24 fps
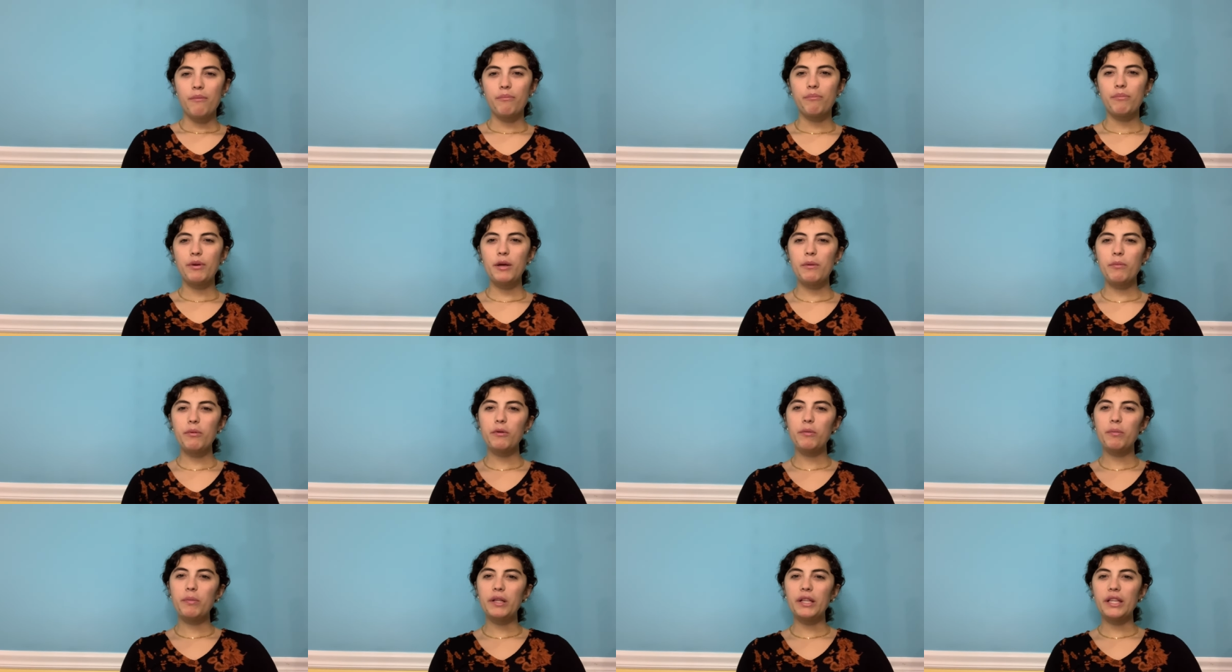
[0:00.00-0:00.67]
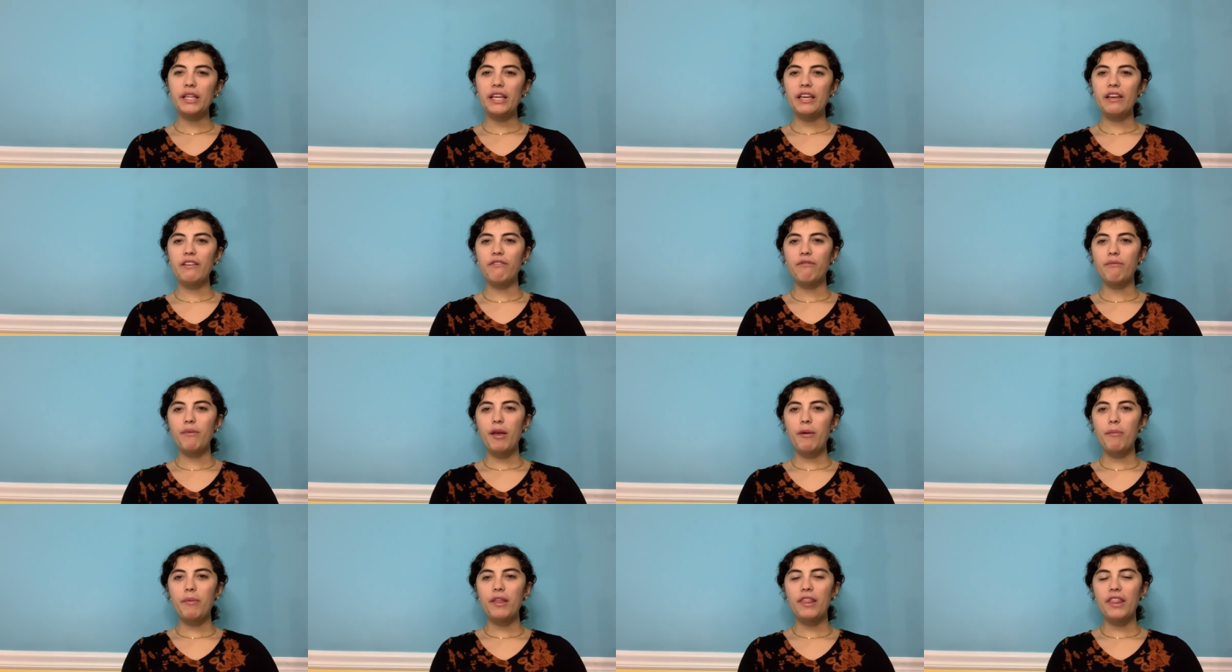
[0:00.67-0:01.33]
People believe
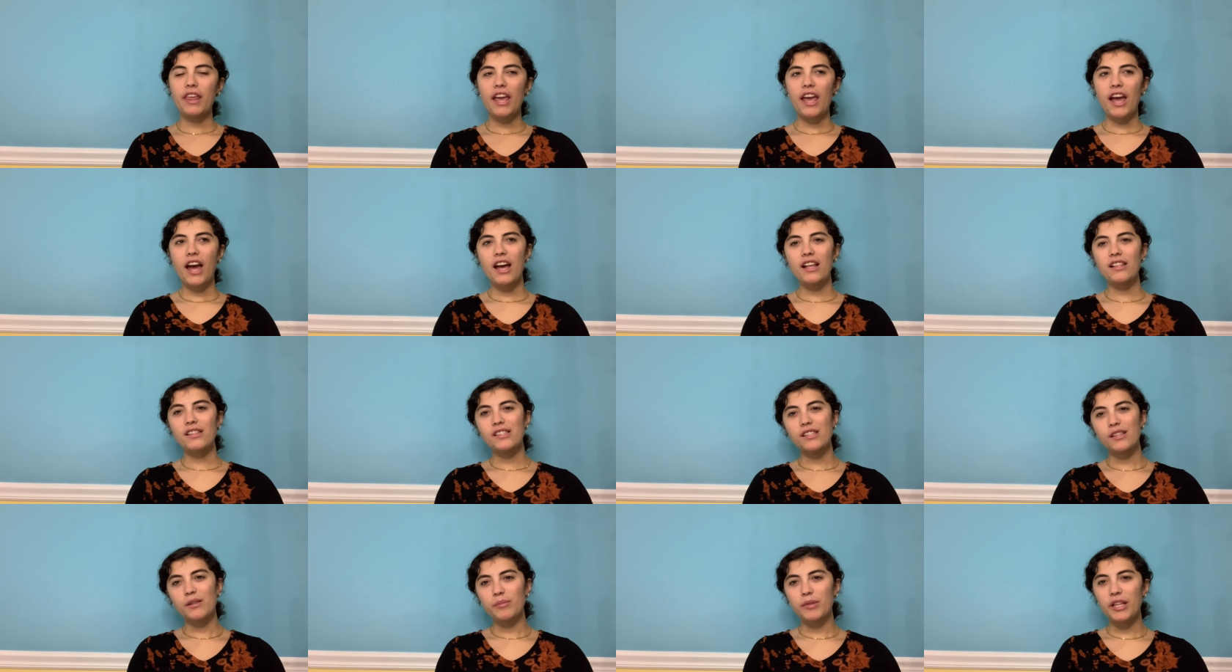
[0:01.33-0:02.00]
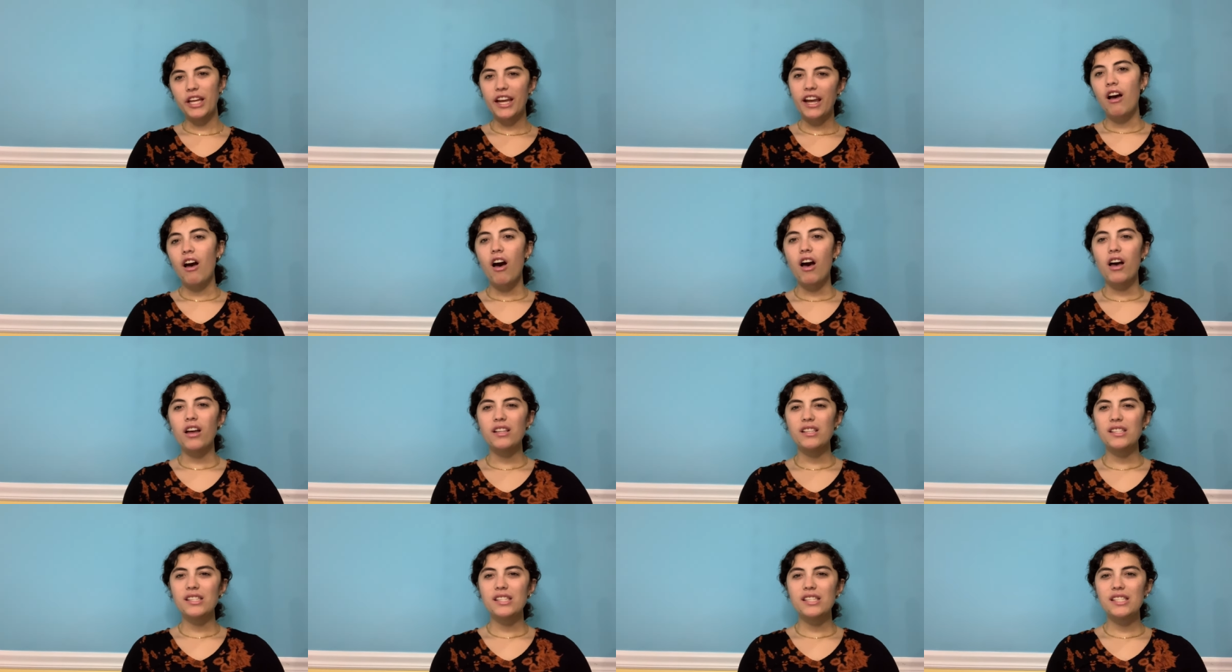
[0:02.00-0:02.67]
maybe they had some like
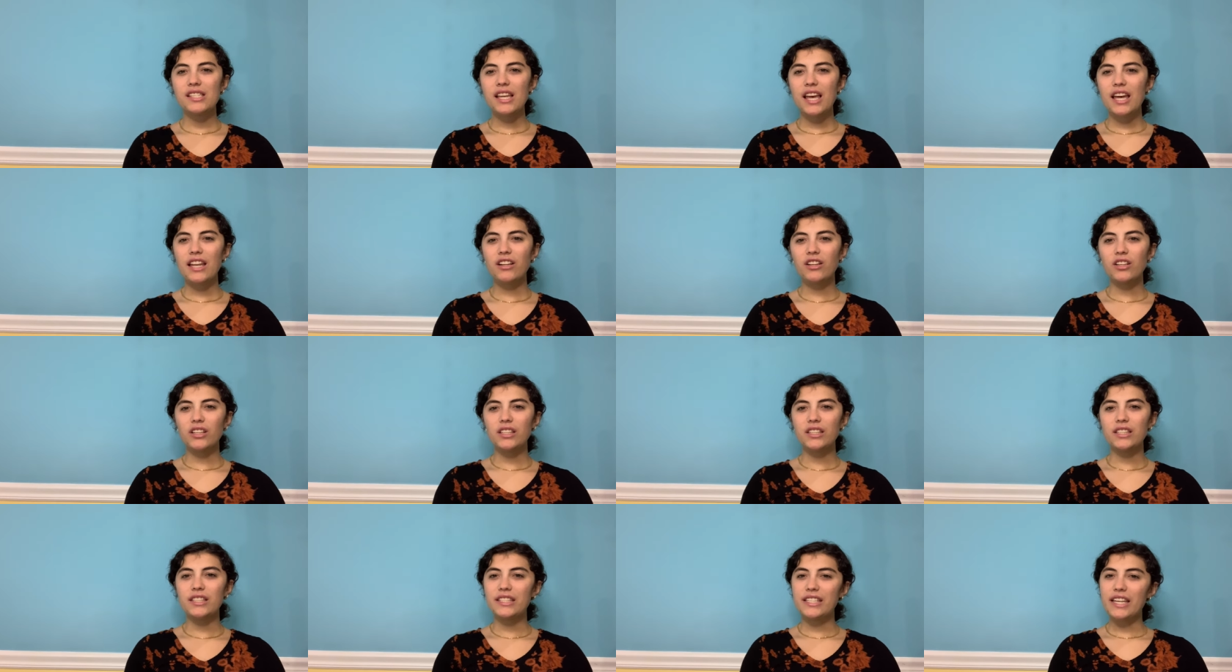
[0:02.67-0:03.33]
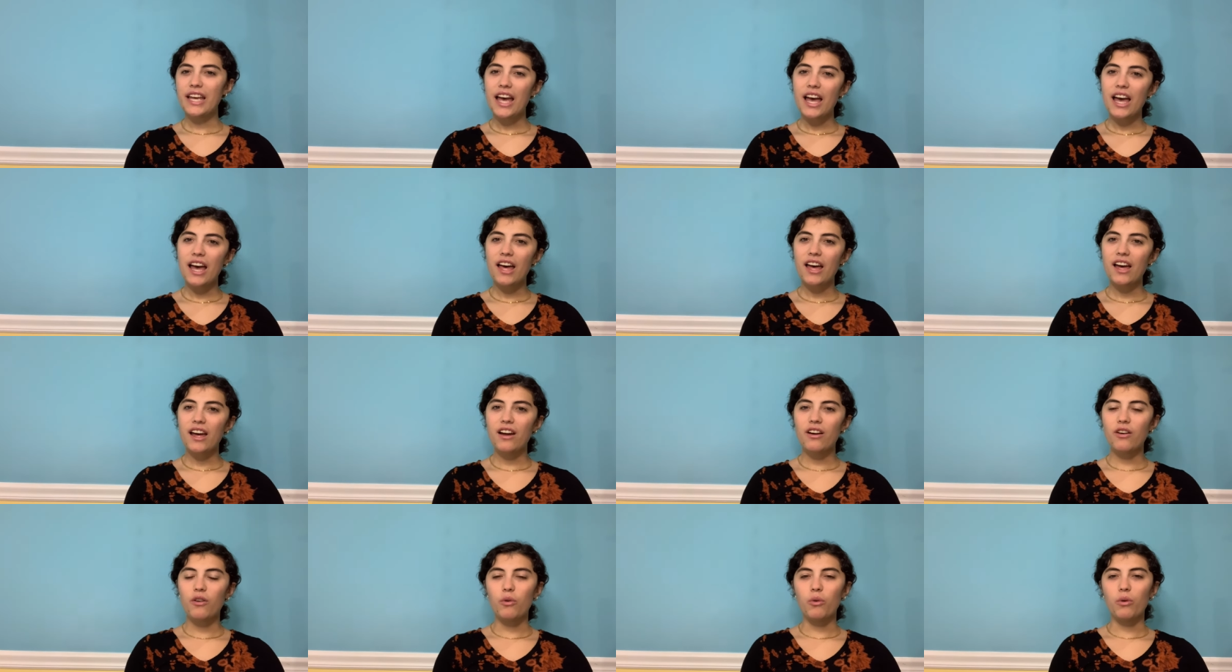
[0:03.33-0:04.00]
unsettled
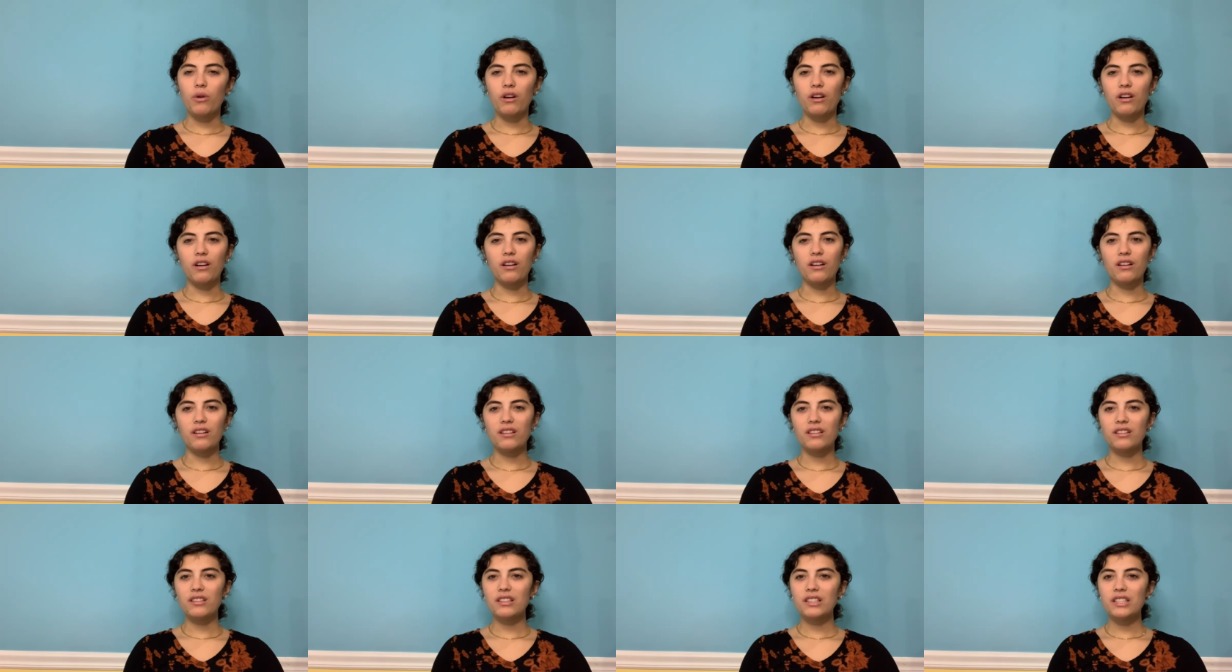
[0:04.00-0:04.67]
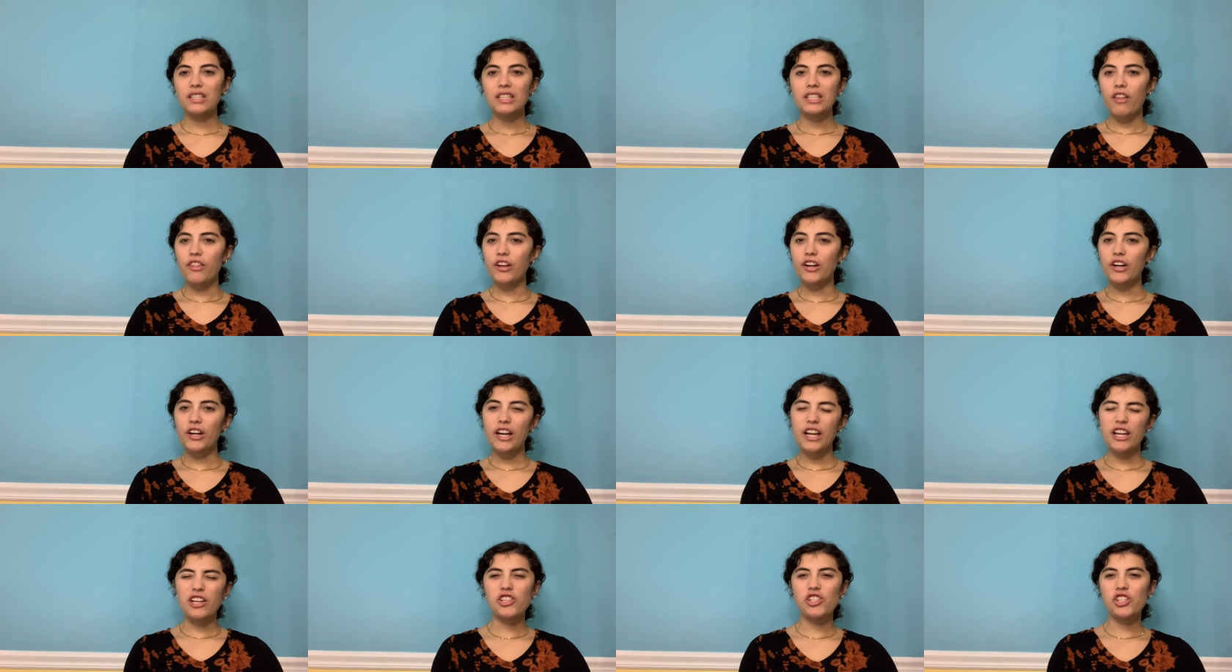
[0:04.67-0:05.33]
debt or other
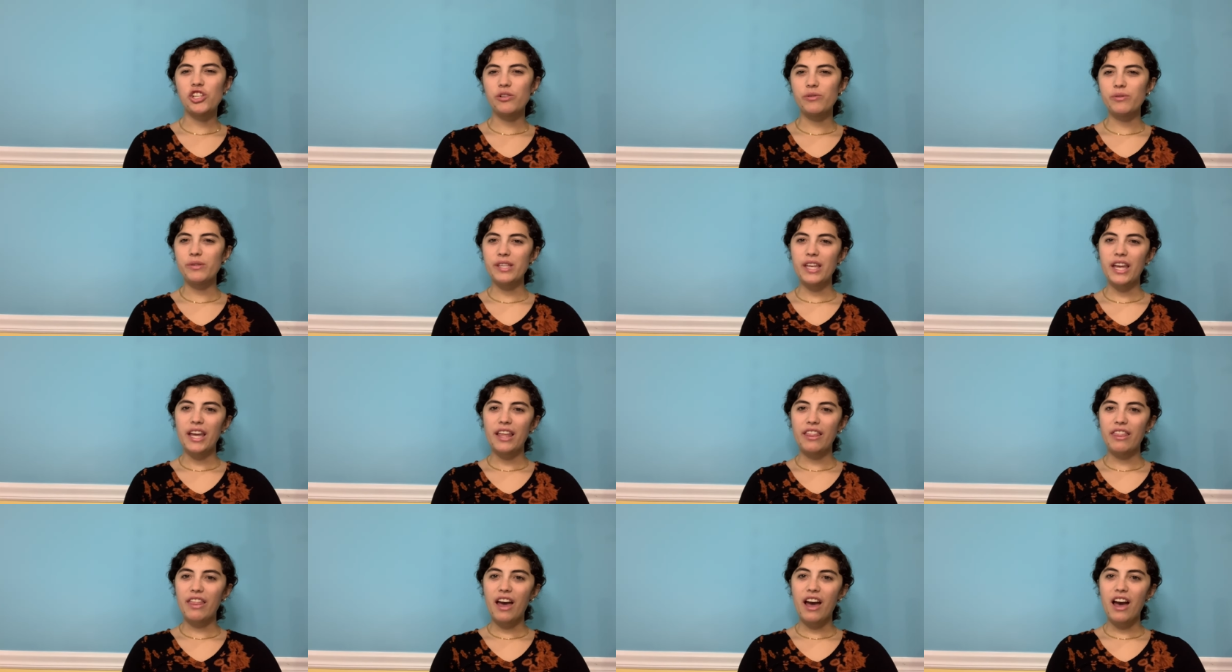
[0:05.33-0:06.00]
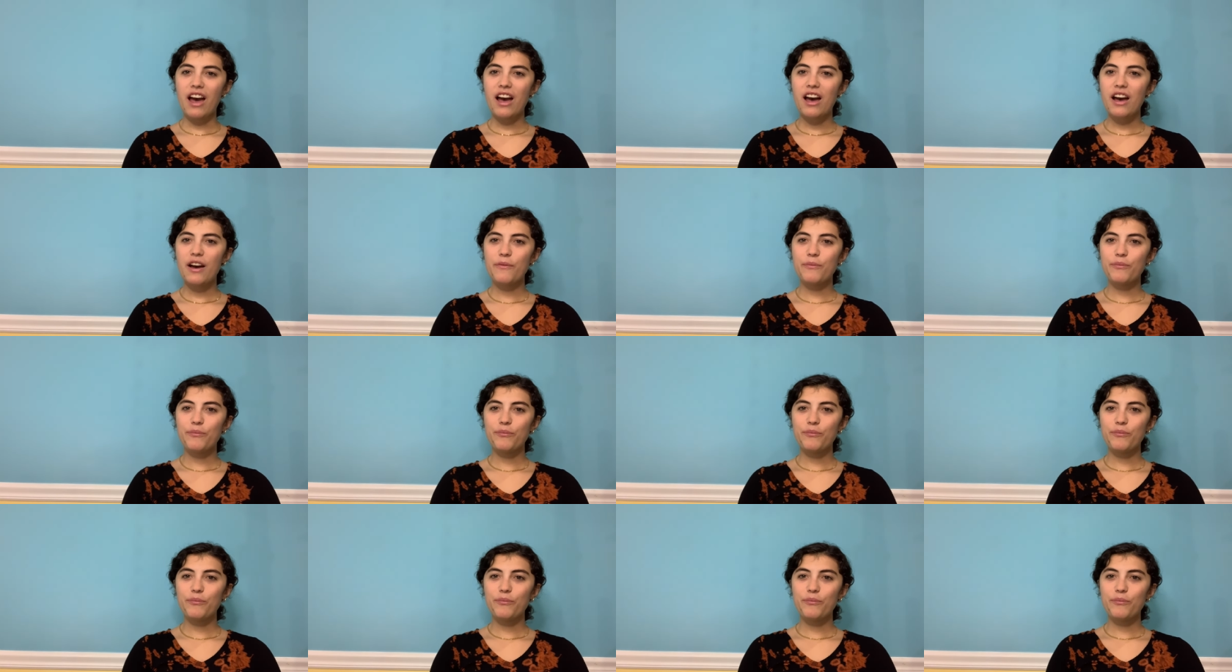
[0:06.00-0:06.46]
issues like that.